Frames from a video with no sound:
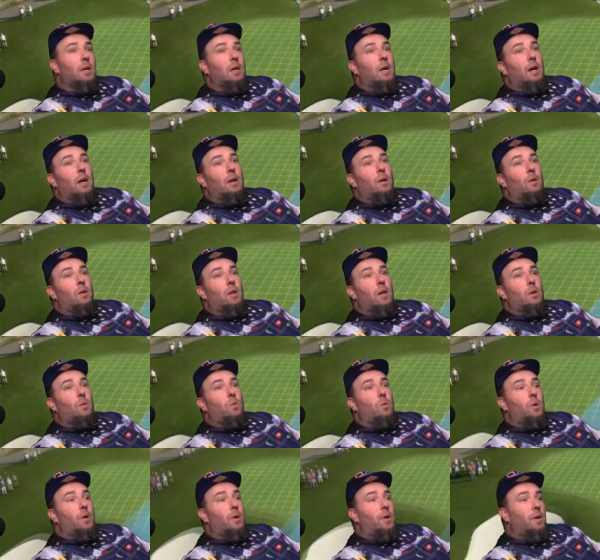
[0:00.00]
I don't like
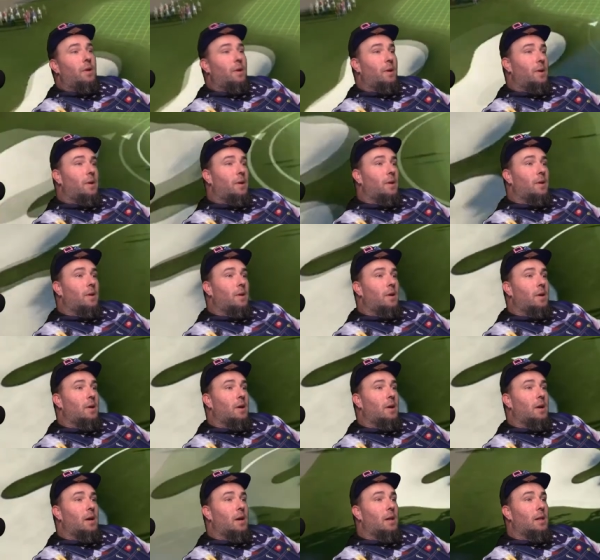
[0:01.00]
wood.
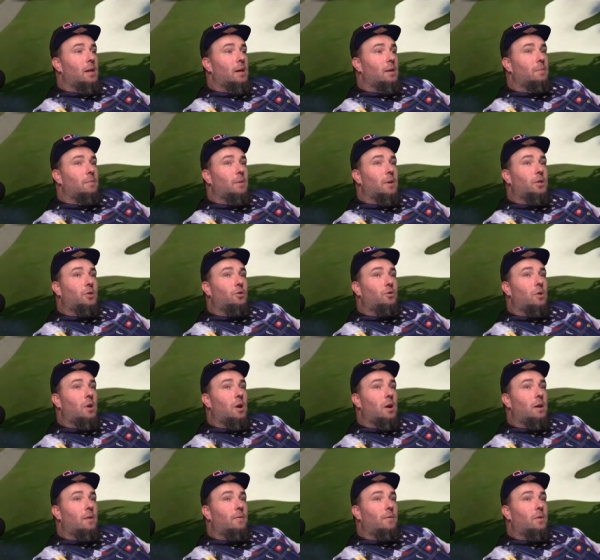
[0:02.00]
I like my
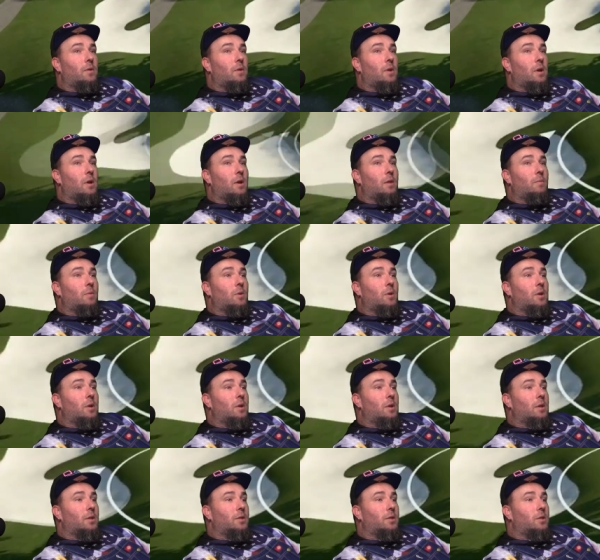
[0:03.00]
driver
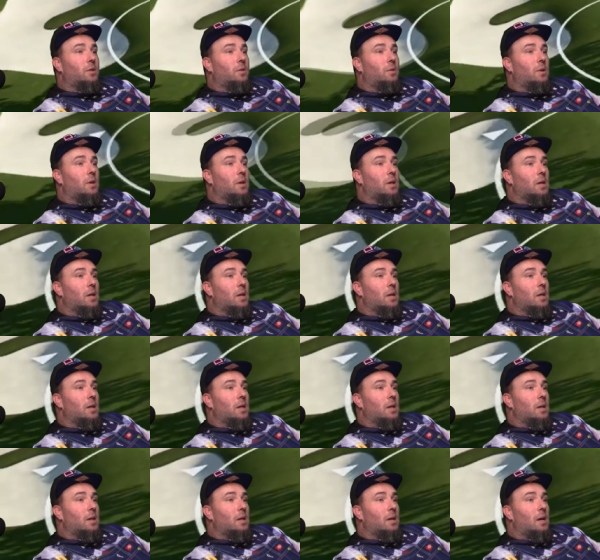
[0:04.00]
hybrid. Let's do
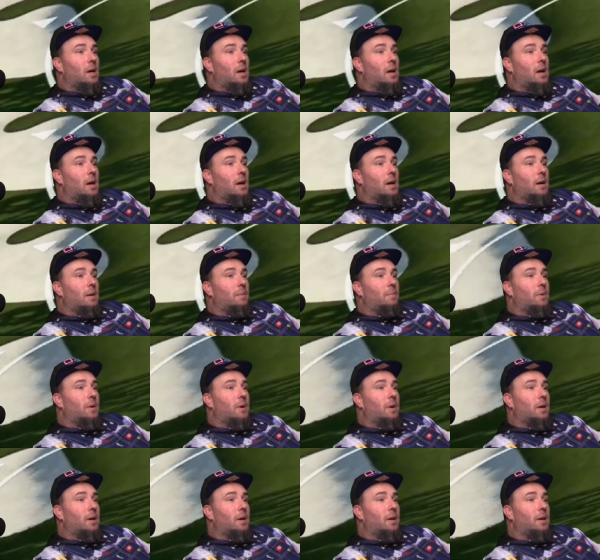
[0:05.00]

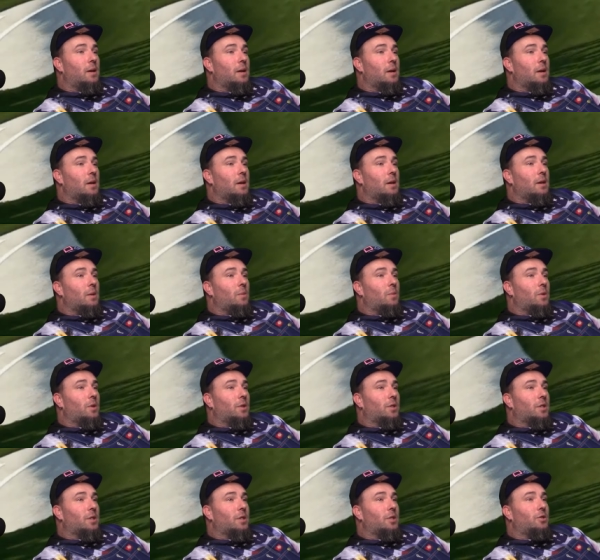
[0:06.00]
hybrid. We're
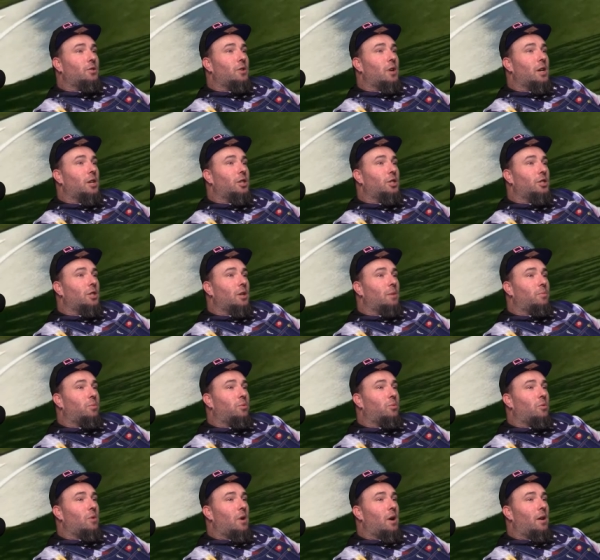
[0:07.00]
just gonna try to jump
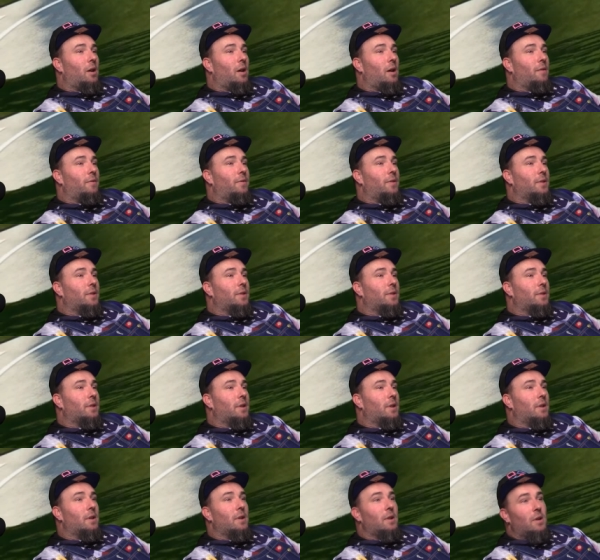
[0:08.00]
right off this
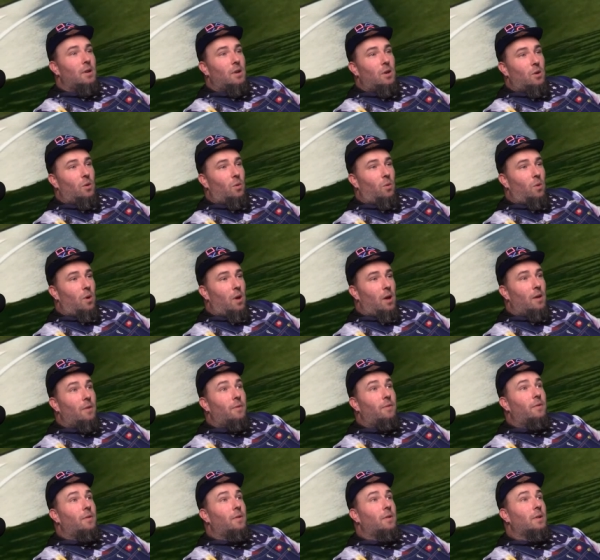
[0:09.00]
uh,
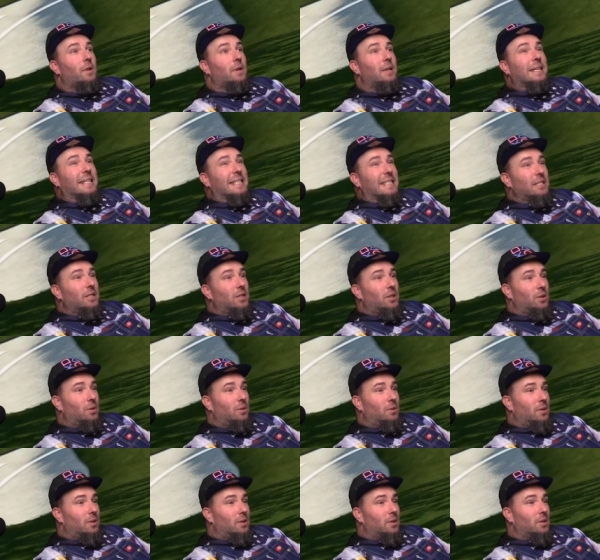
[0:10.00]
rough into
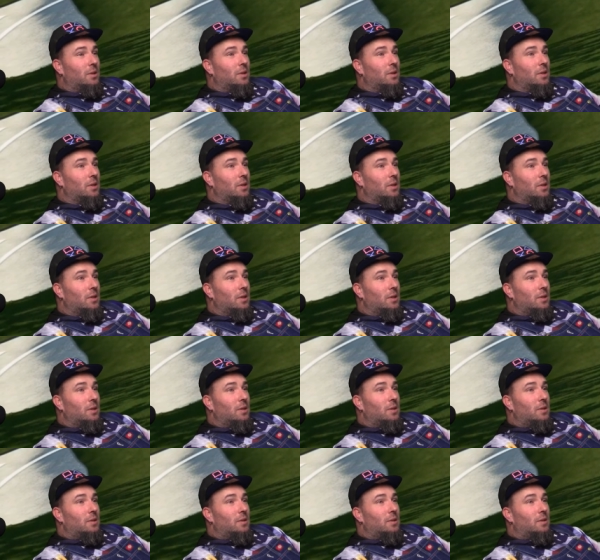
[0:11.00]
the
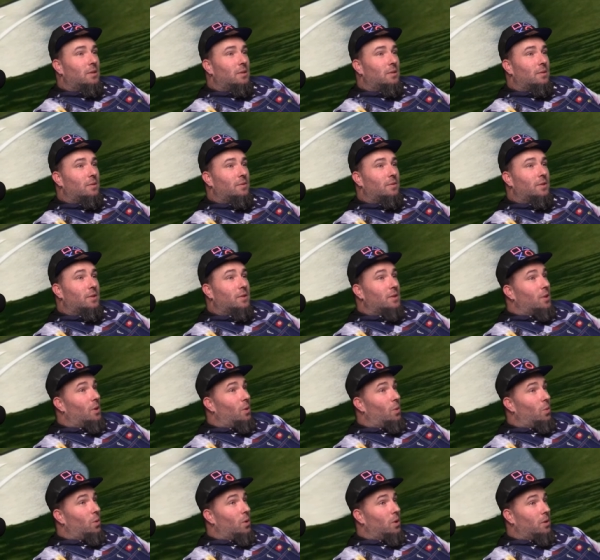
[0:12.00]
I don't know if this is
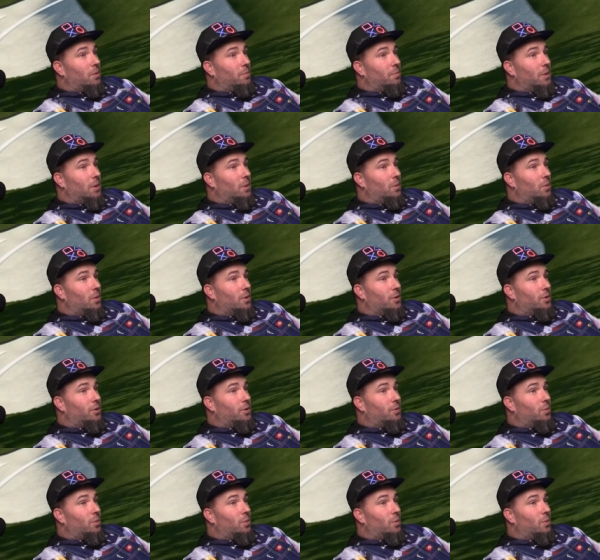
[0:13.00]
going to work, but we'll,
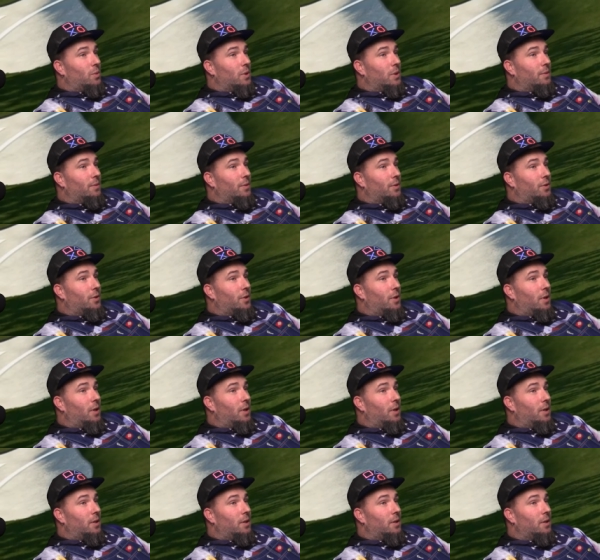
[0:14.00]
we'll give it a
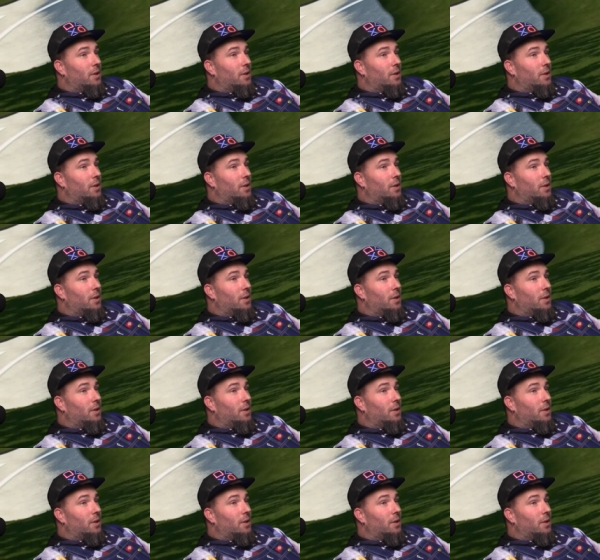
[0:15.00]
try.